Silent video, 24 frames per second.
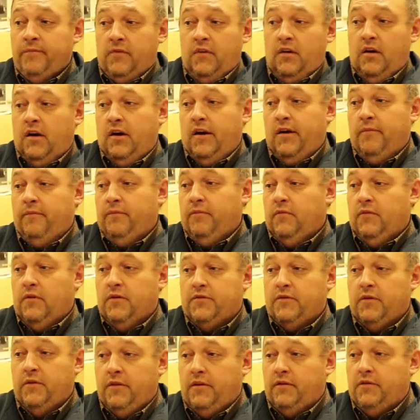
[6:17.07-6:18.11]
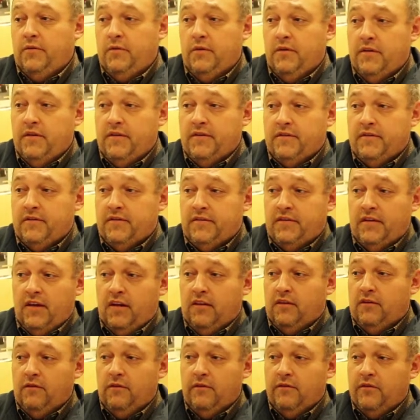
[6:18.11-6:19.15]
There's only 2 of these in the
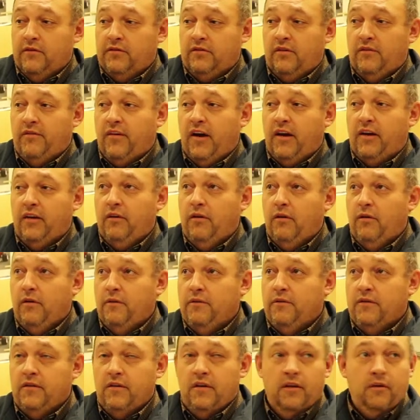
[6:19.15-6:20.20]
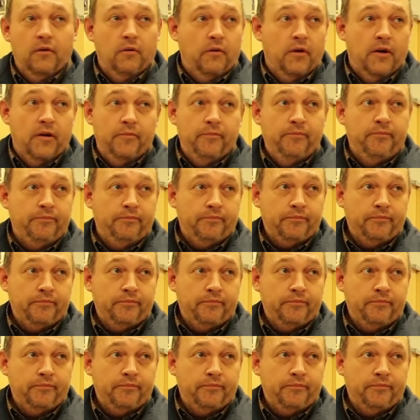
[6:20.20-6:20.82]
state. The University of Idaho owns the other one.